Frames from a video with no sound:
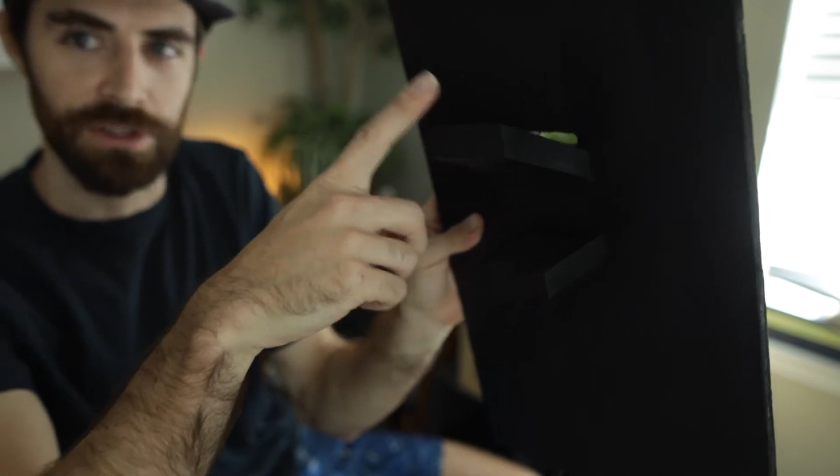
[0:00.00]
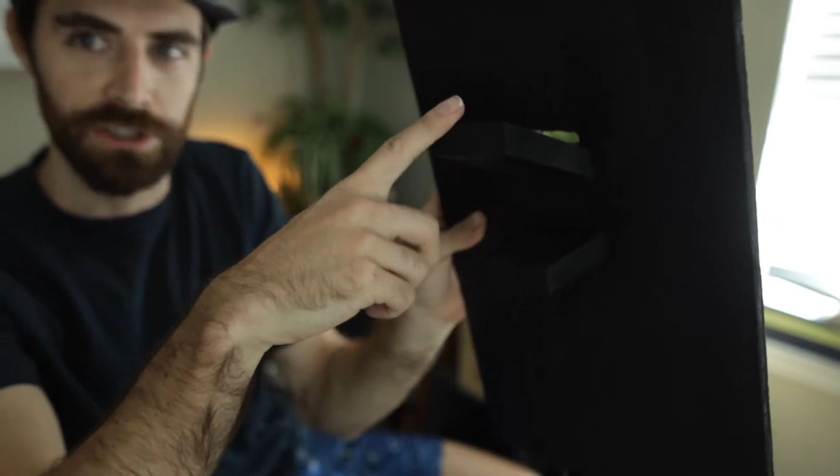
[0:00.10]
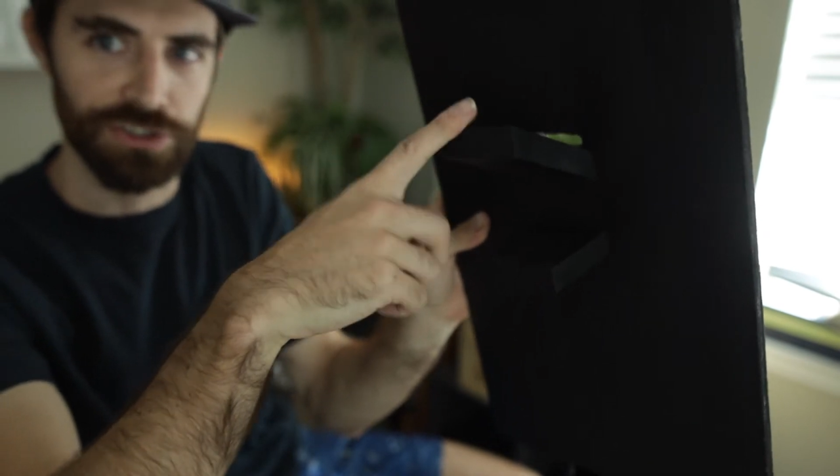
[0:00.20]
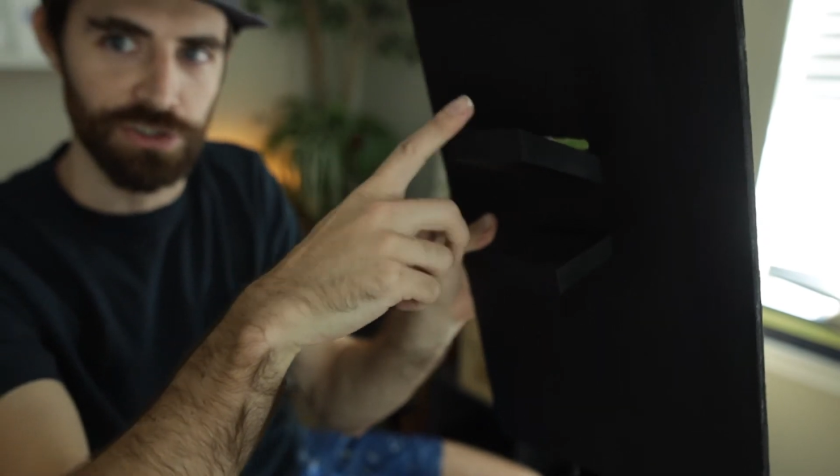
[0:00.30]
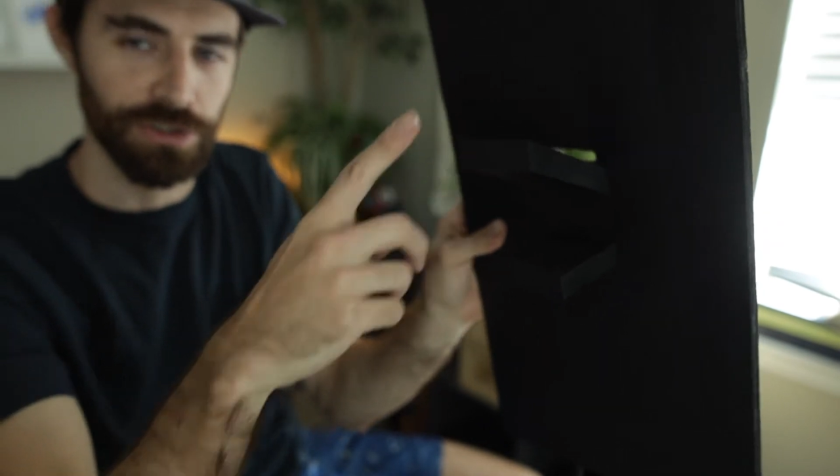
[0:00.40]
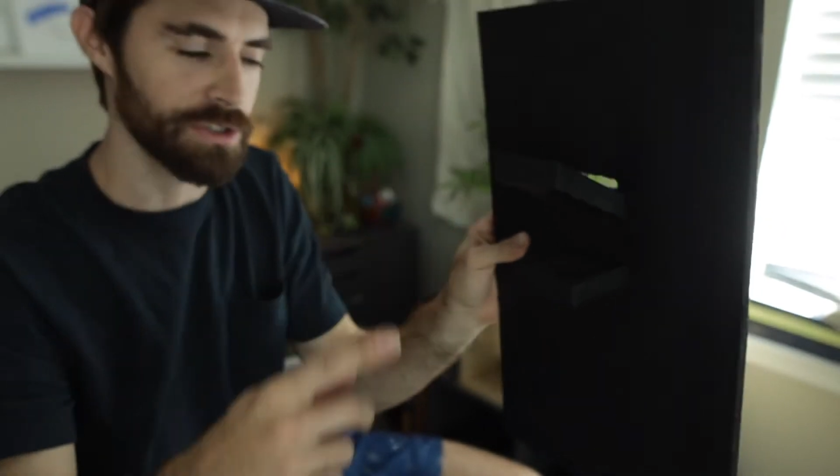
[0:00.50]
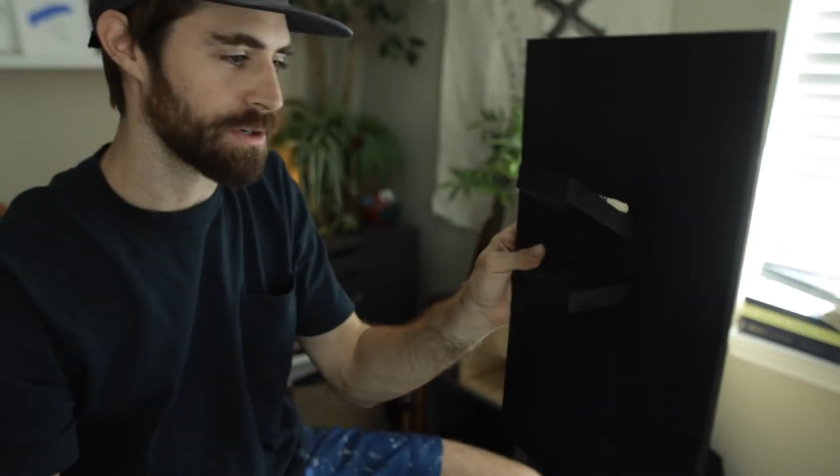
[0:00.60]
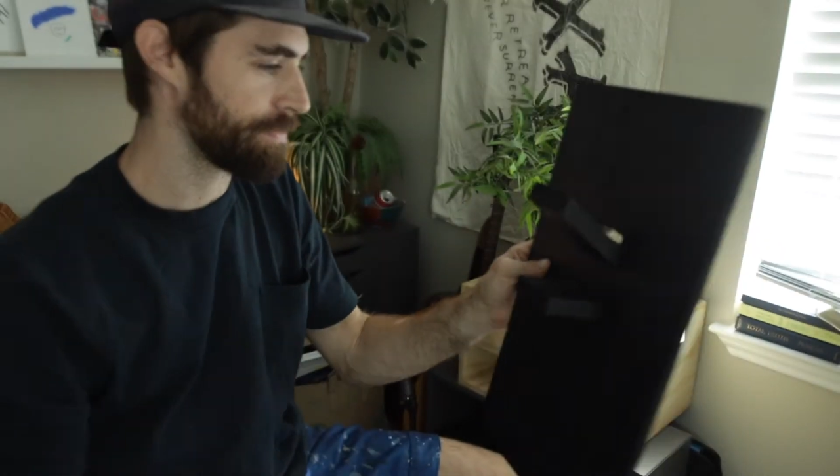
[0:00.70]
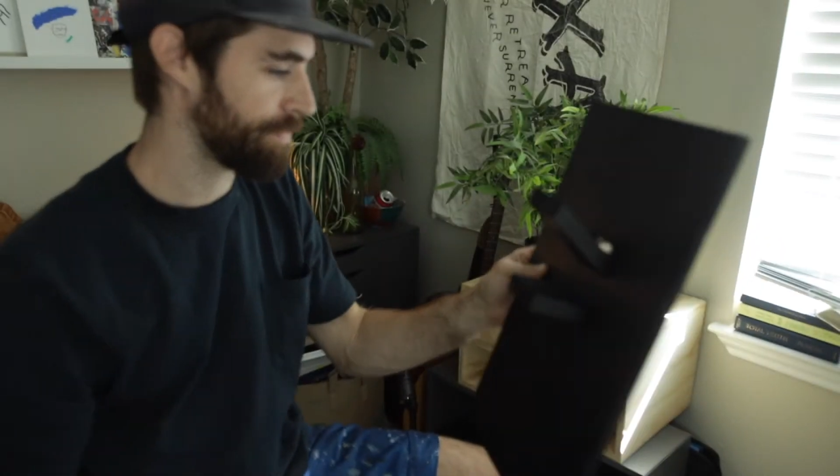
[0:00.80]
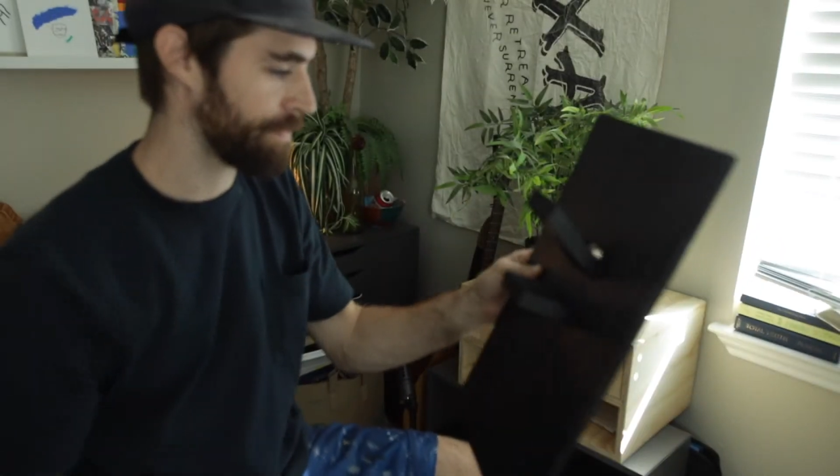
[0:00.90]
controller.
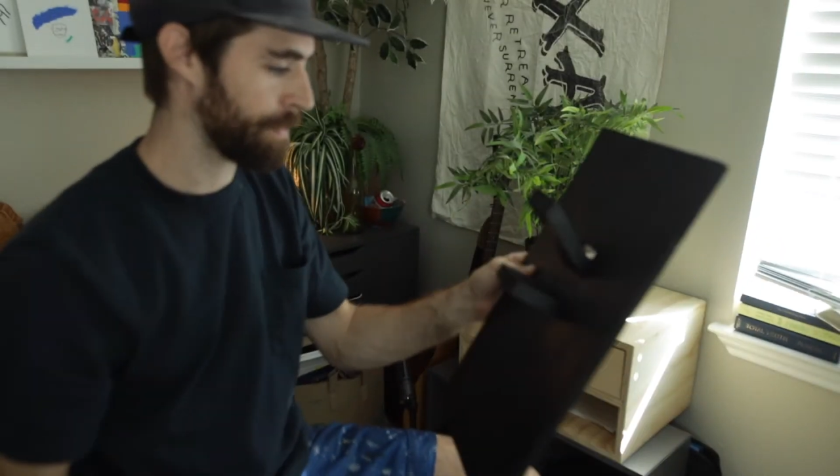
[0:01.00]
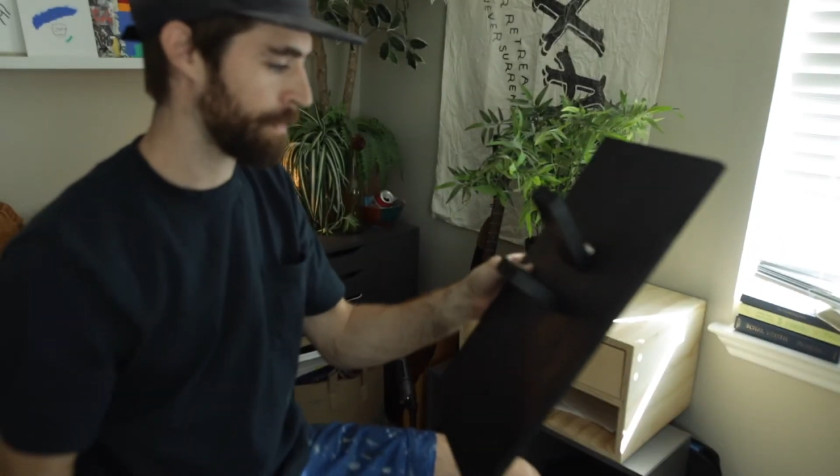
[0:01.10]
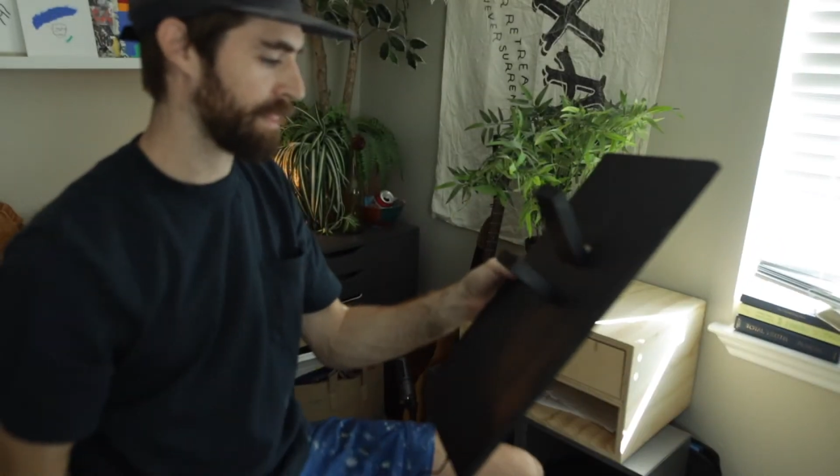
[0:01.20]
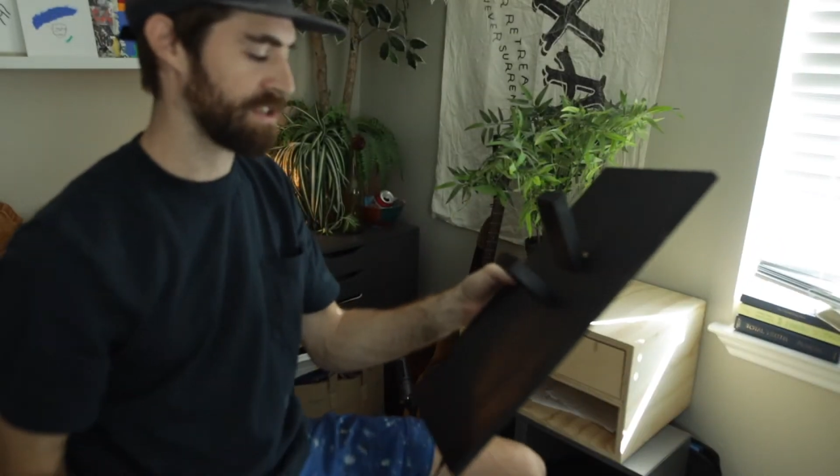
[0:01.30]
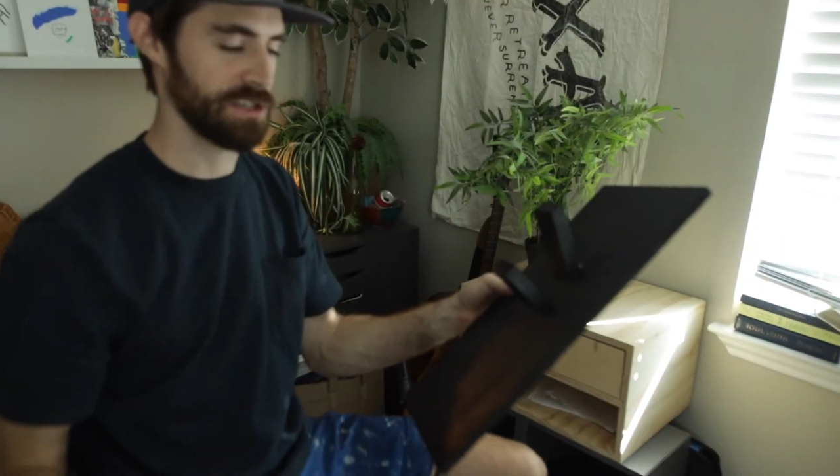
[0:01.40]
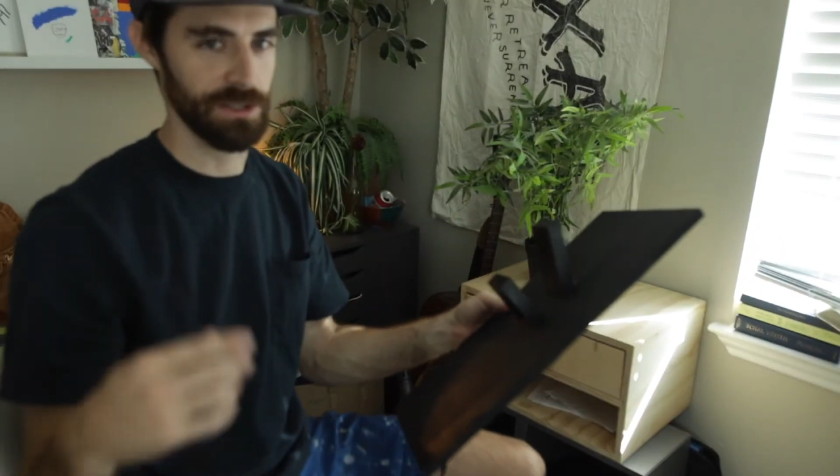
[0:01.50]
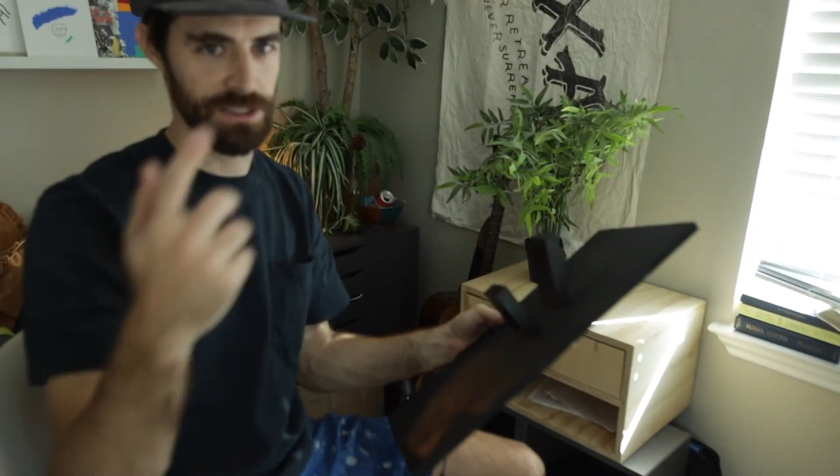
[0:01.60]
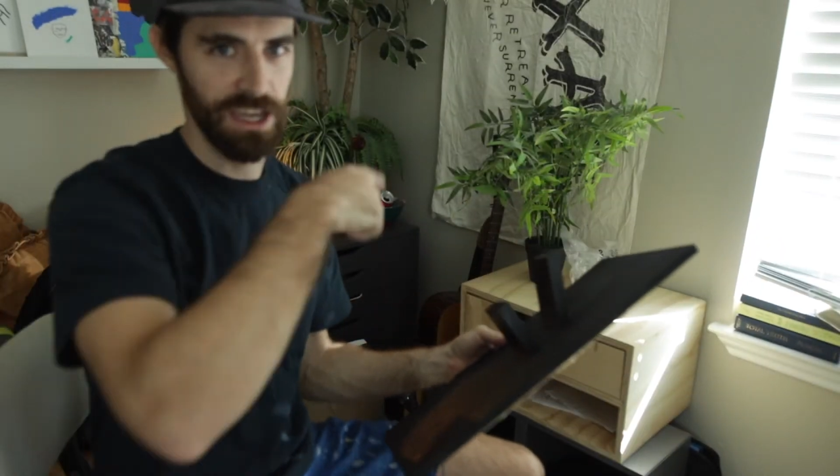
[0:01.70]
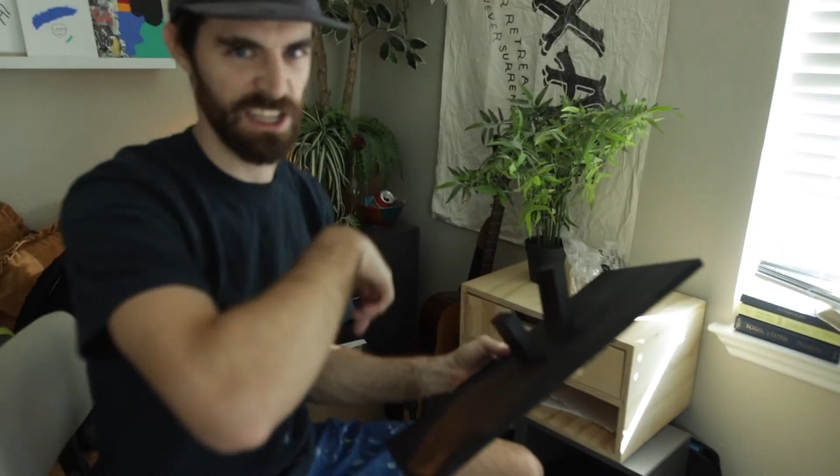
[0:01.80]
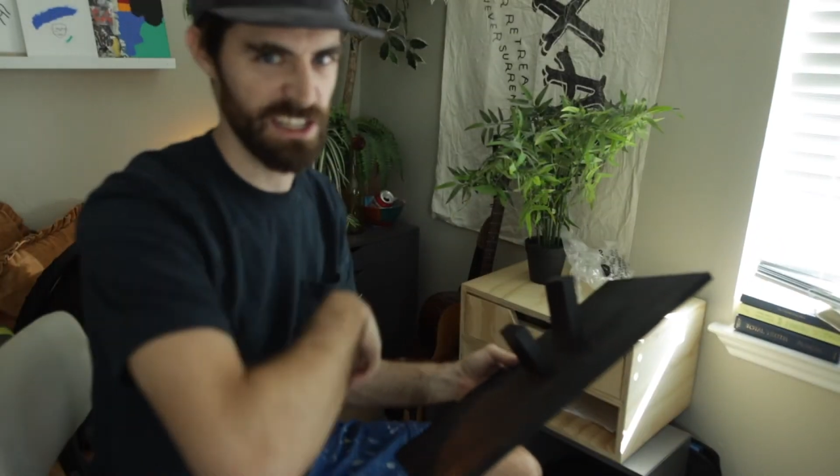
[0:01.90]
So let's hang